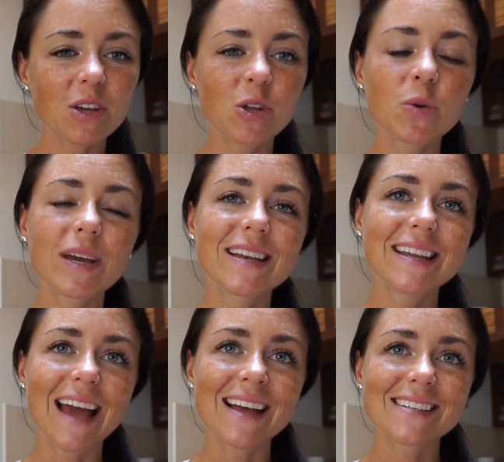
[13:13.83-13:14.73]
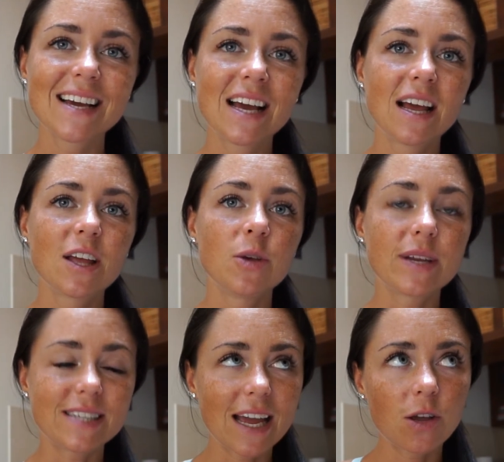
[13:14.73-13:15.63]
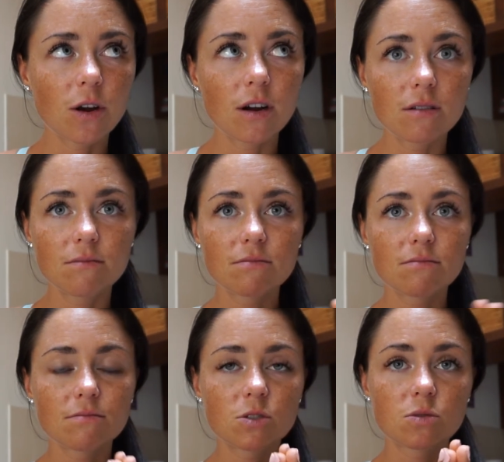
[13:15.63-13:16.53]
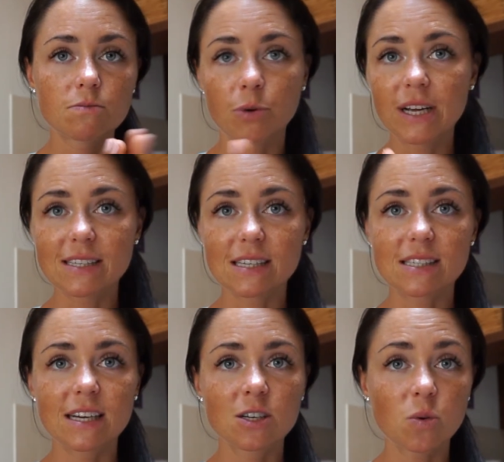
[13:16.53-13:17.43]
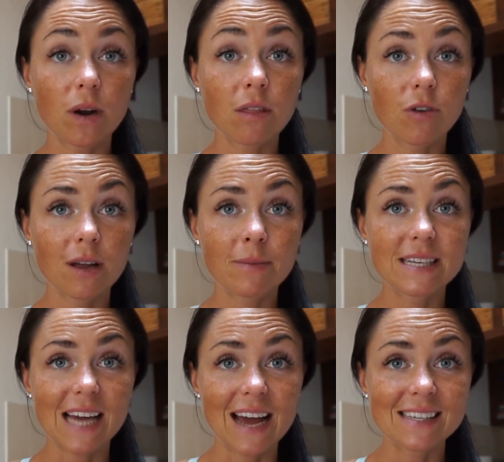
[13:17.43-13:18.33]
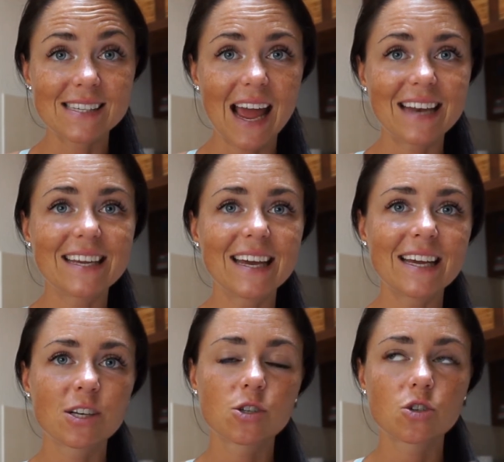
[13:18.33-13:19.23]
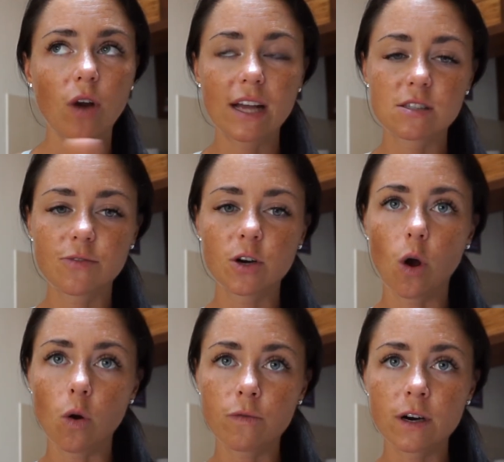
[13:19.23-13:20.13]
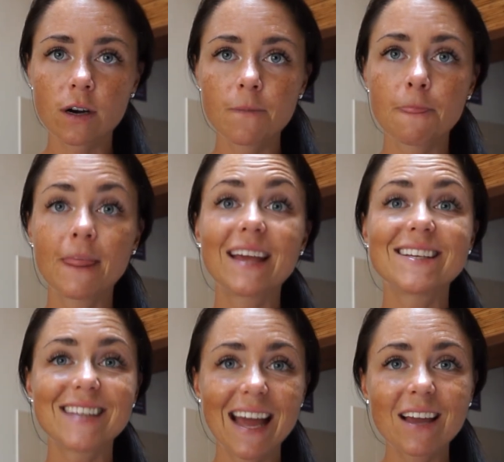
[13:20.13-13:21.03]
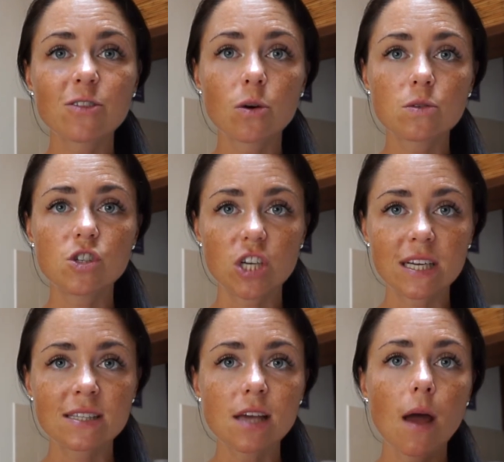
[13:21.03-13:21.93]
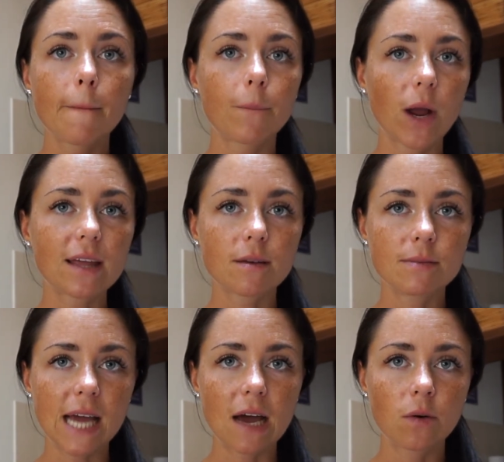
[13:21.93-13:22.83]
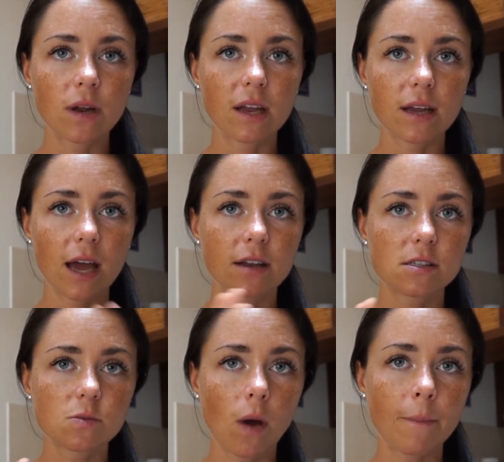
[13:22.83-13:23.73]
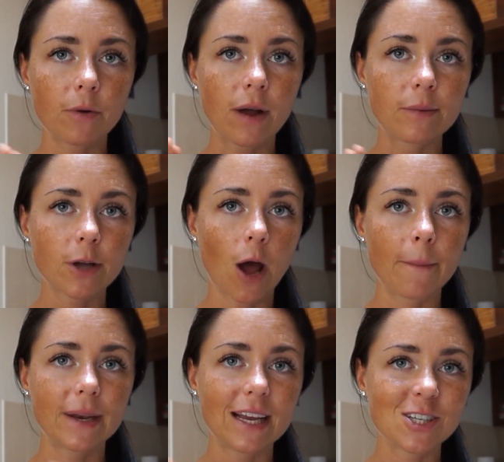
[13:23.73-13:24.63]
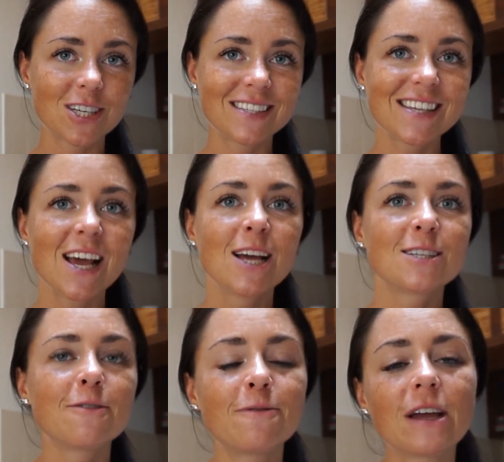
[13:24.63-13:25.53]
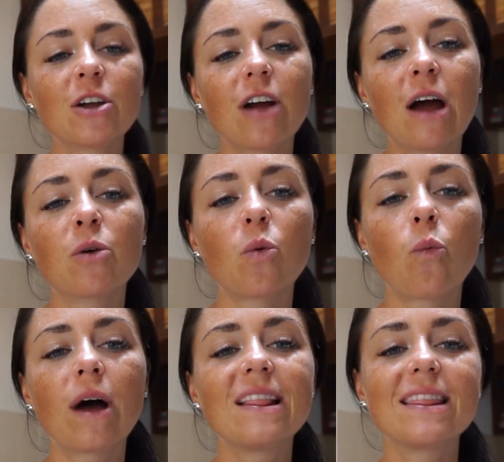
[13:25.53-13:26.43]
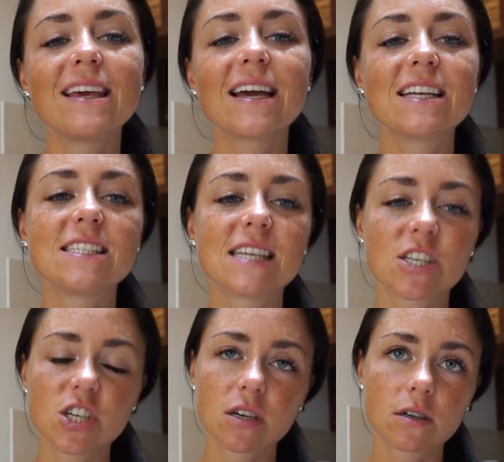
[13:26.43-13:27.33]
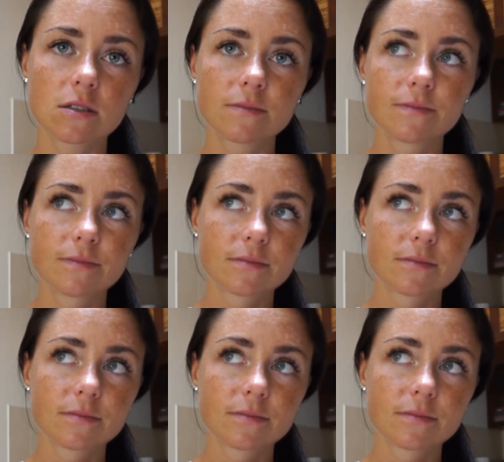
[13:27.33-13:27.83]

you can get, you can take your pre-existing 23andMe test and get it transferred over. They can take those genes, break them down, and kind of swap around combinations to figure out what the additional